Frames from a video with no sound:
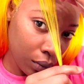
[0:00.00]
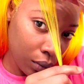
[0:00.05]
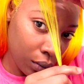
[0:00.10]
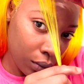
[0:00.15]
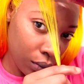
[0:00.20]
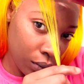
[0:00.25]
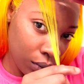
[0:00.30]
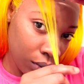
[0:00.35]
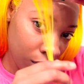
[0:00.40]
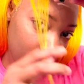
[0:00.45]

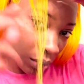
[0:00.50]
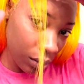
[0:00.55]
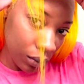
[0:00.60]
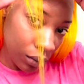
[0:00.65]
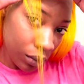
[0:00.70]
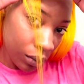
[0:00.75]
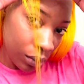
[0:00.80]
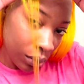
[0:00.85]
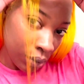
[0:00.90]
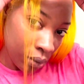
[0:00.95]

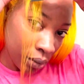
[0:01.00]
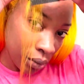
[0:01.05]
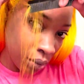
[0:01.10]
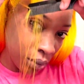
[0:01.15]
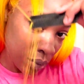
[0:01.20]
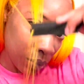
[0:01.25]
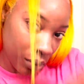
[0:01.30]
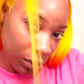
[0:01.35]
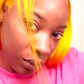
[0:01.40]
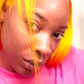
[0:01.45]

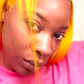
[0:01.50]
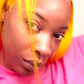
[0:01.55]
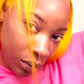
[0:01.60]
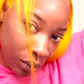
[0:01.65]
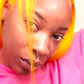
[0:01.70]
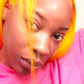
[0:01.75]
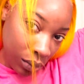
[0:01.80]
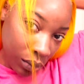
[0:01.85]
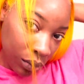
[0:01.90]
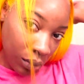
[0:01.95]

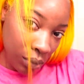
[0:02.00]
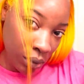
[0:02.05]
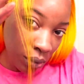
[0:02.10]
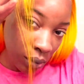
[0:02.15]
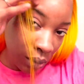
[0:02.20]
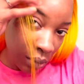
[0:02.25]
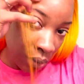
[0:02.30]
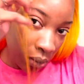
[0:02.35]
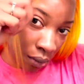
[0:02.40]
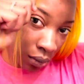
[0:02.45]

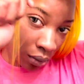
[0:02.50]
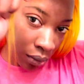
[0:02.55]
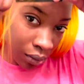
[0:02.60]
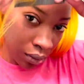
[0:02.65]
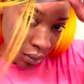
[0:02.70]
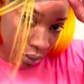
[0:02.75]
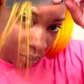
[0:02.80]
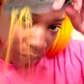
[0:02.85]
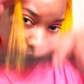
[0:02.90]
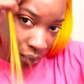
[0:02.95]

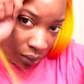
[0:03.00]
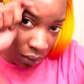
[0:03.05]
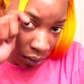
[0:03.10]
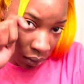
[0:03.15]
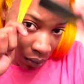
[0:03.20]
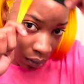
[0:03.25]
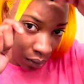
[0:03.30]
[no speech]